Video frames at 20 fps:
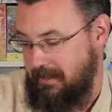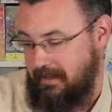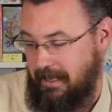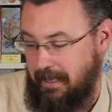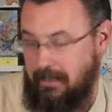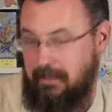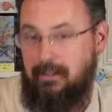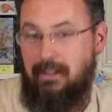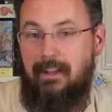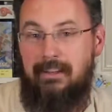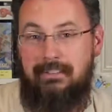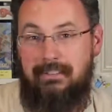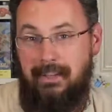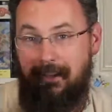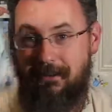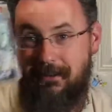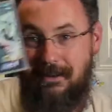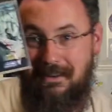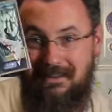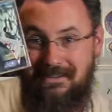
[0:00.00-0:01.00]
and Clock
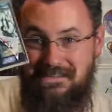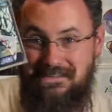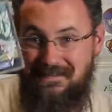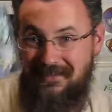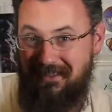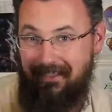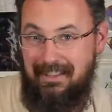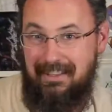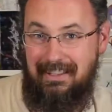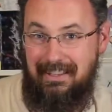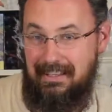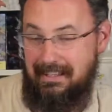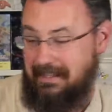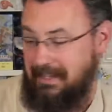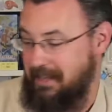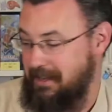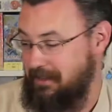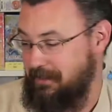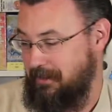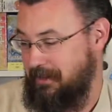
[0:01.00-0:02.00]
Tower,
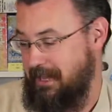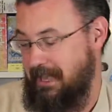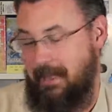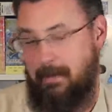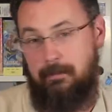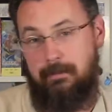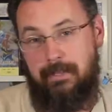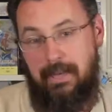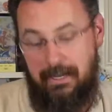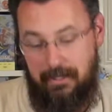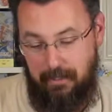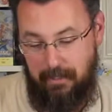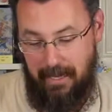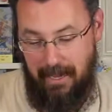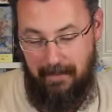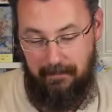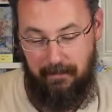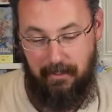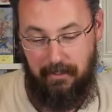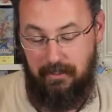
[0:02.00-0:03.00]
these are games that actually
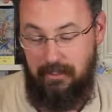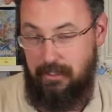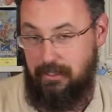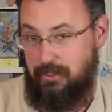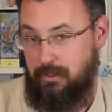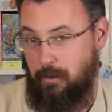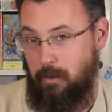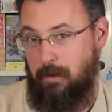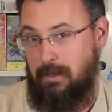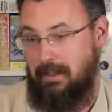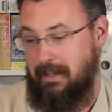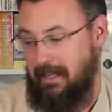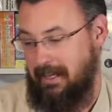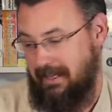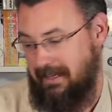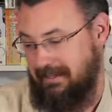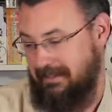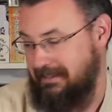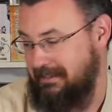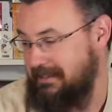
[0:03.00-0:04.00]
have the
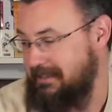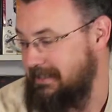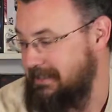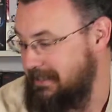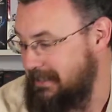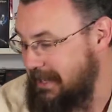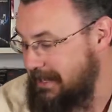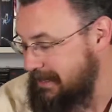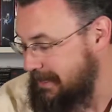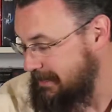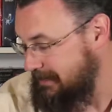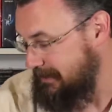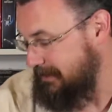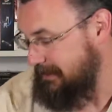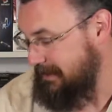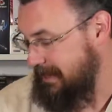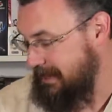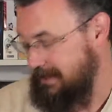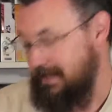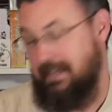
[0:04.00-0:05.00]
storyline and things like
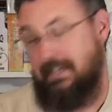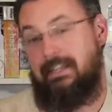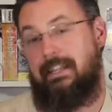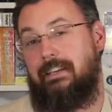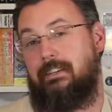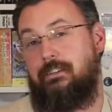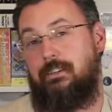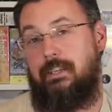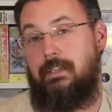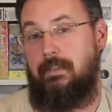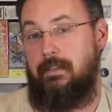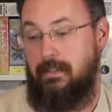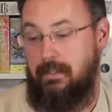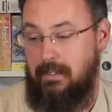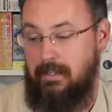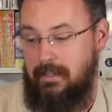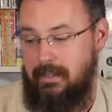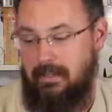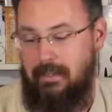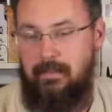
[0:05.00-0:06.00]
that can actually,
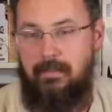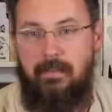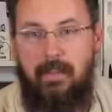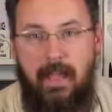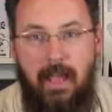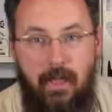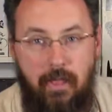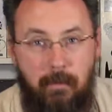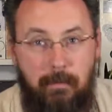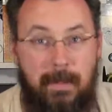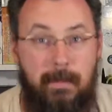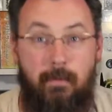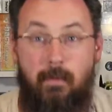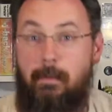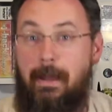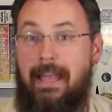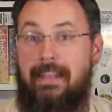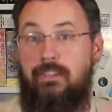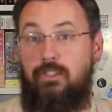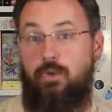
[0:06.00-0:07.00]
other people
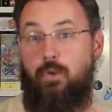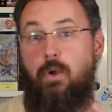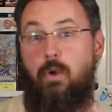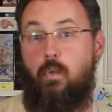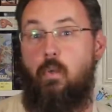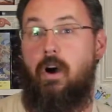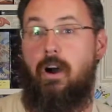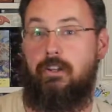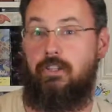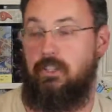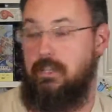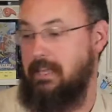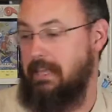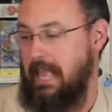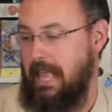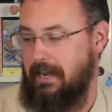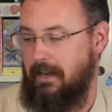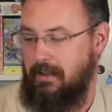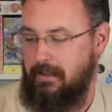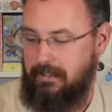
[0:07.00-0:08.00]
might enjoy watching.
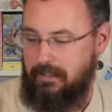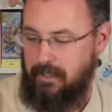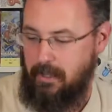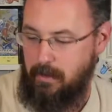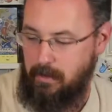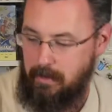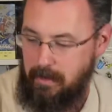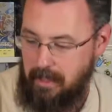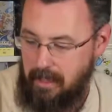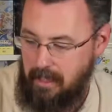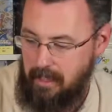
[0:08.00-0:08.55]
And also,